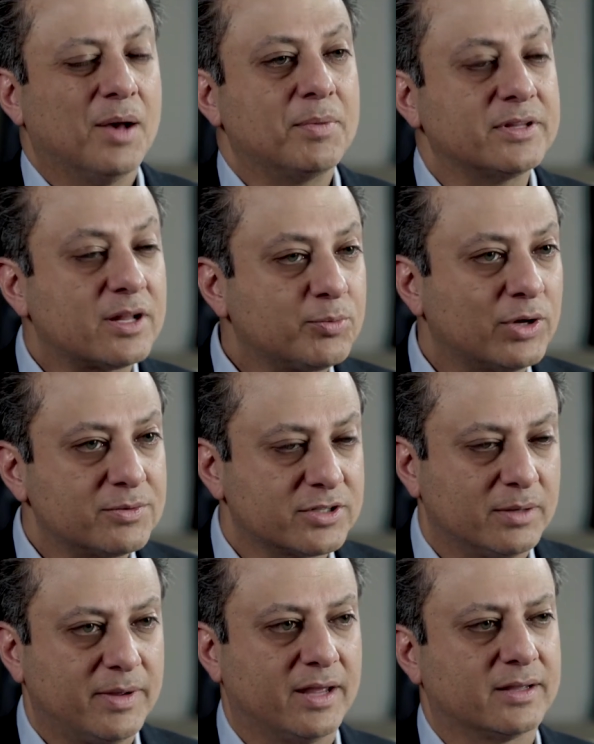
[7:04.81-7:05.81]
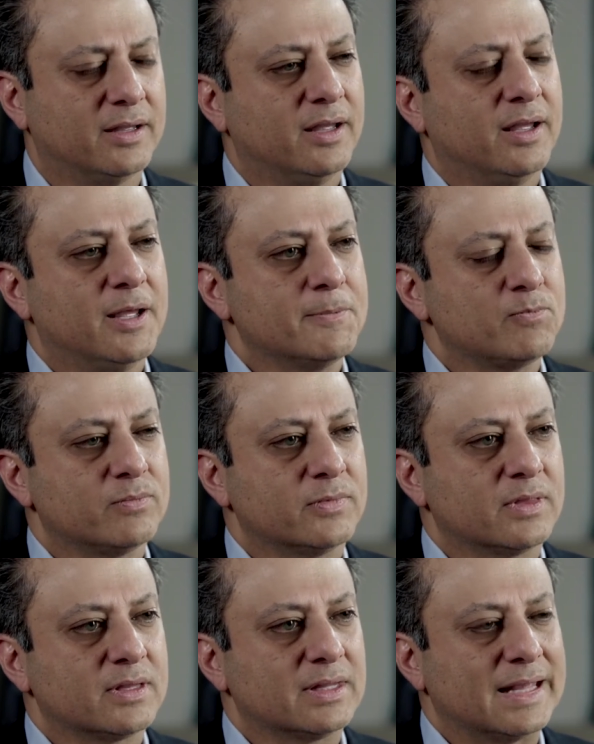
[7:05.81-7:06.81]
But the other point I was going to make
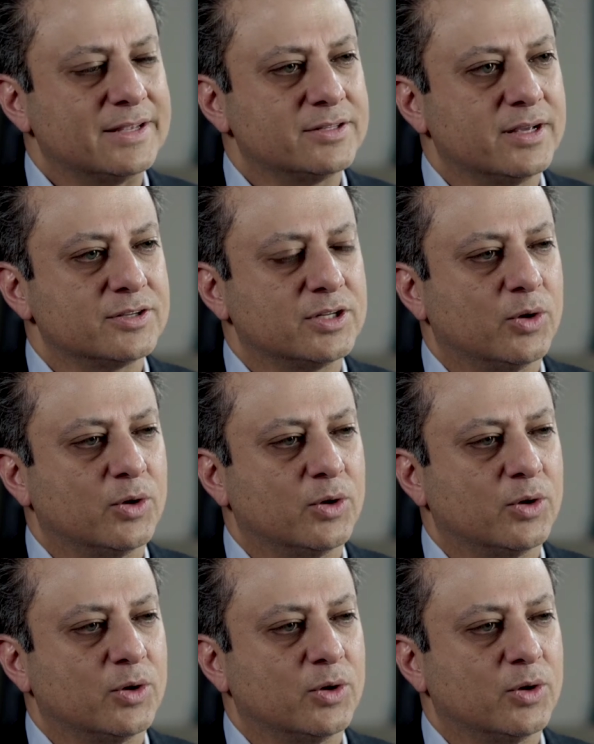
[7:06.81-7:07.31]
is this.